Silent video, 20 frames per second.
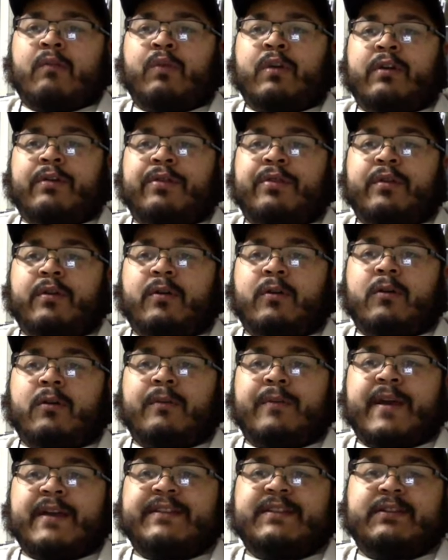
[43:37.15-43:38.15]
with the
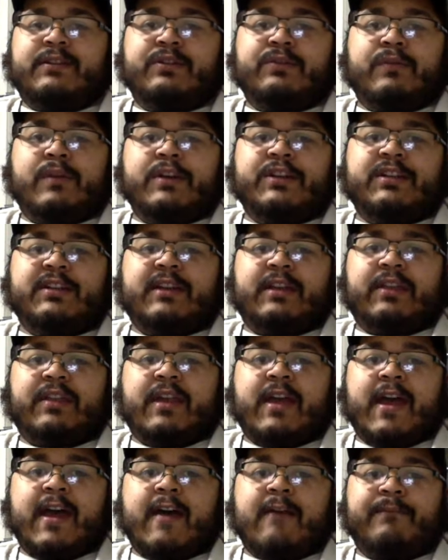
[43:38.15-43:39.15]
quarterback situation that
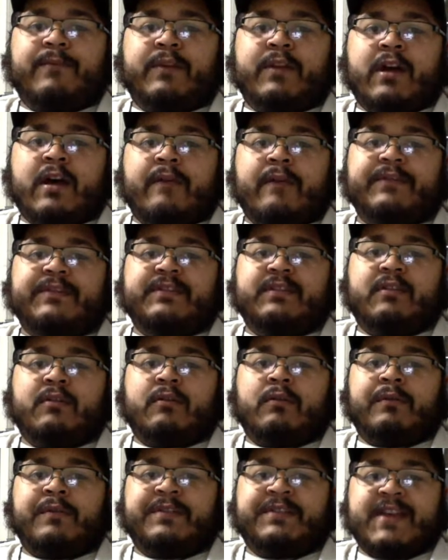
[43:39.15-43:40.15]
they have been obviously
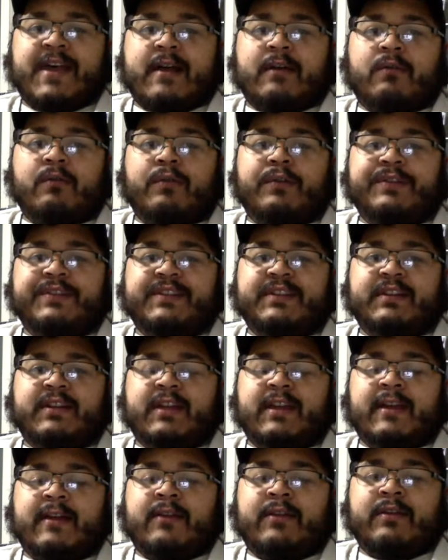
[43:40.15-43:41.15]
going with Zach
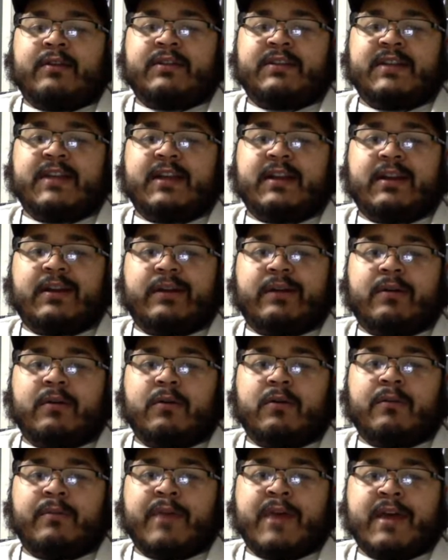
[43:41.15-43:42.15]
Wilson and their secondary
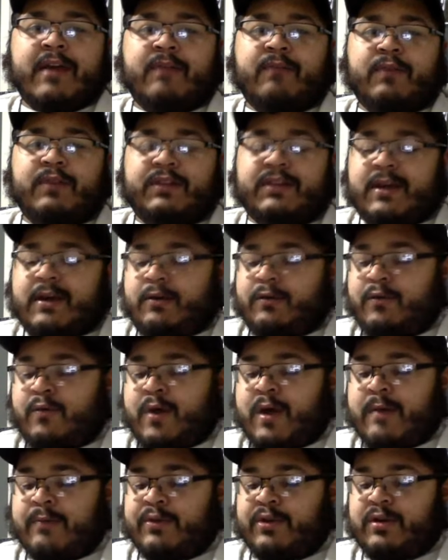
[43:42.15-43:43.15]
quarterback, which I don't know
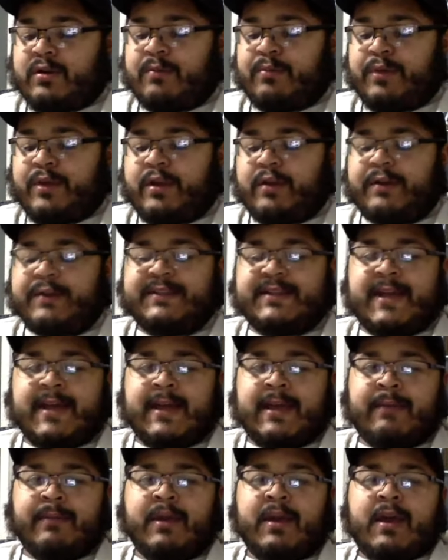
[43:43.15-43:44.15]
why I'm drawing a blank on his
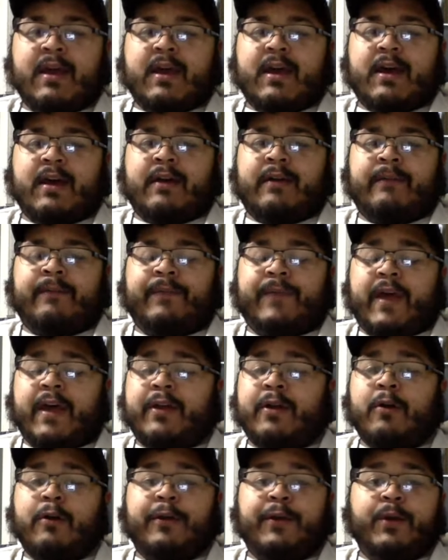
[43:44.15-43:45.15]
name. Um,
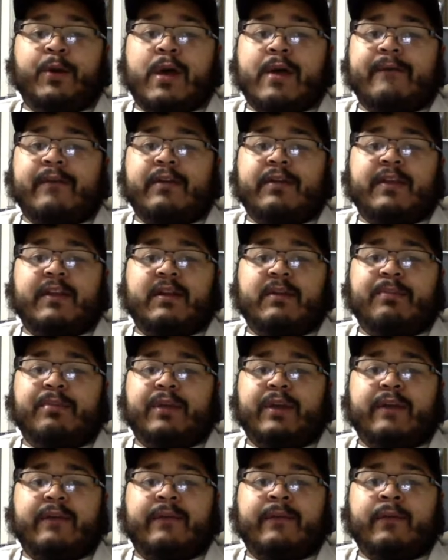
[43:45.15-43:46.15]
I know they don't have anything to
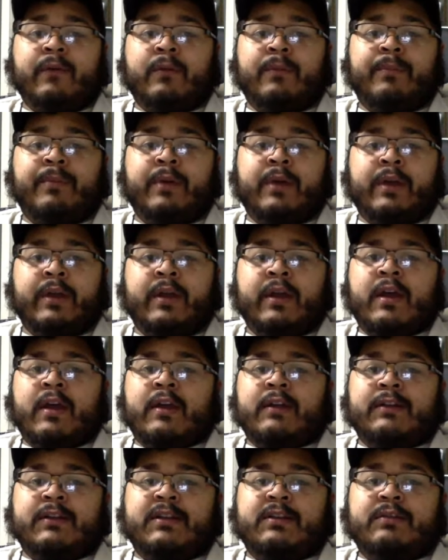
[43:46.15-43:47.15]
play for, but
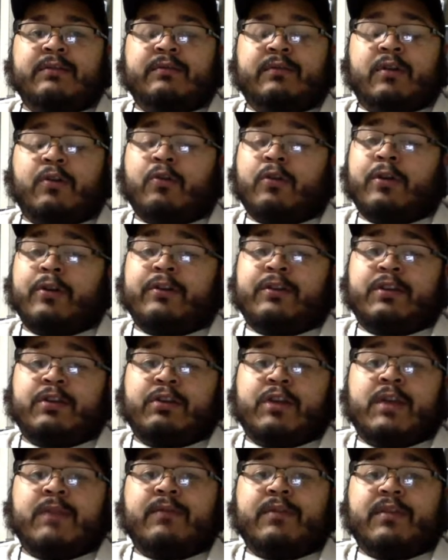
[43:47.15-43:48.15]
do you or do
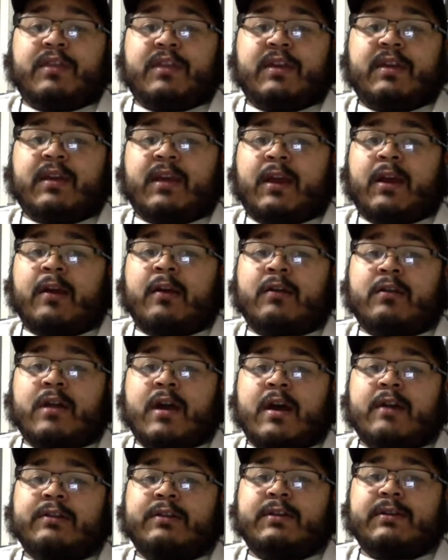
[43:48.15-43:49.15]
you even think Aaron
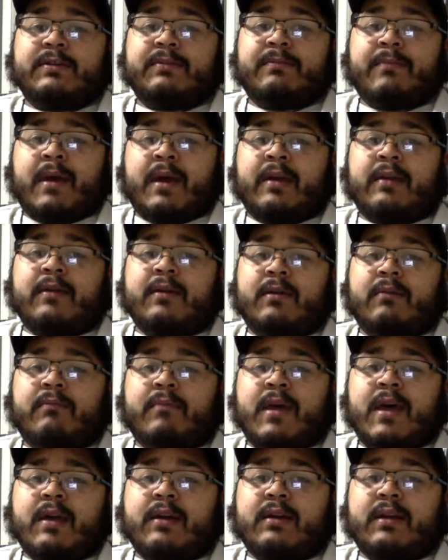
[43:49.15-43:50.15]
Rodgers might
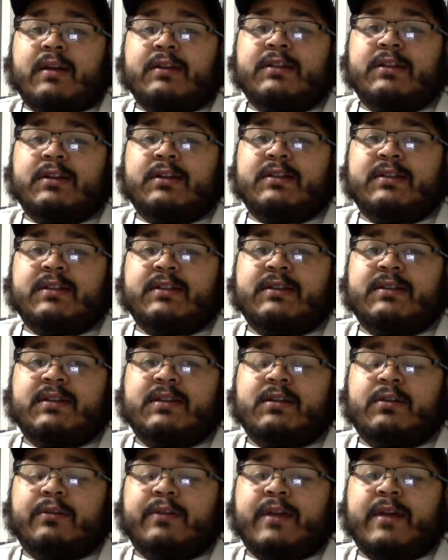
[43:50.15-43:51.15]
come back next year since
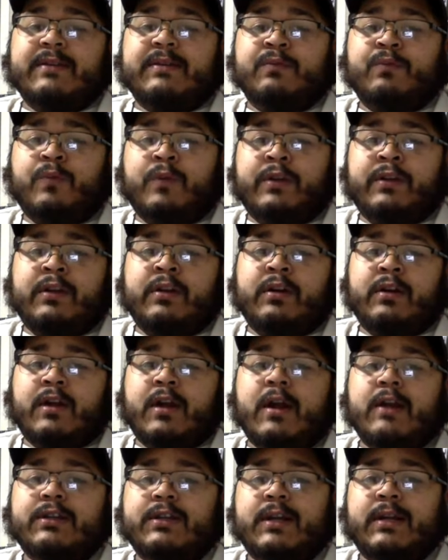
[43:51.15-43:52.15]
he only has a one year
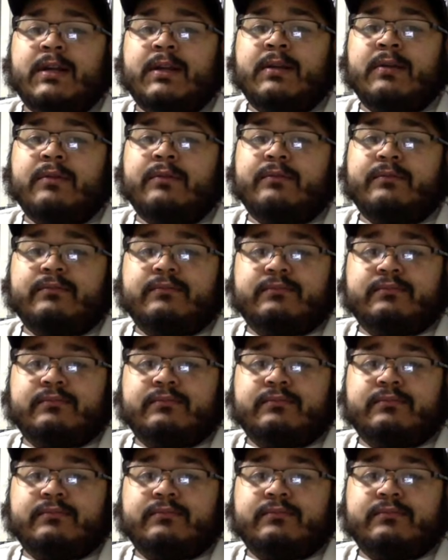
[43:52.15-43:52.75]
contract deal?